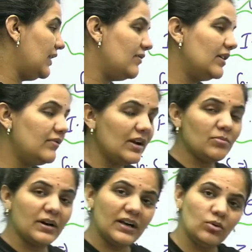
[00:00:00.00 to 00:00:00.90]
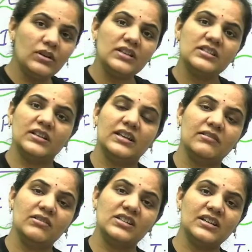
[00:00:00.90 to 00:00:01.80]
whenever we have Bernoulli's
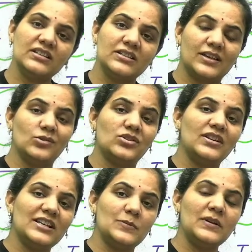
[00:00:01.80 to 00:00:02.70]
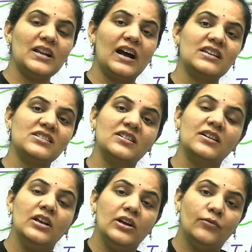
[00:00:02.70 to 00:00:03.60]
equation, the question has been asked
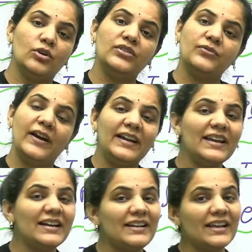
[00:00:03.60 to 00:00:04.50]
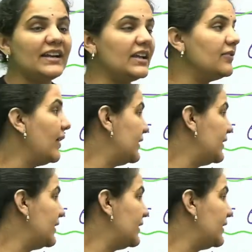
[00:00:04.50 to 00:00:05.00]
for the finding integrating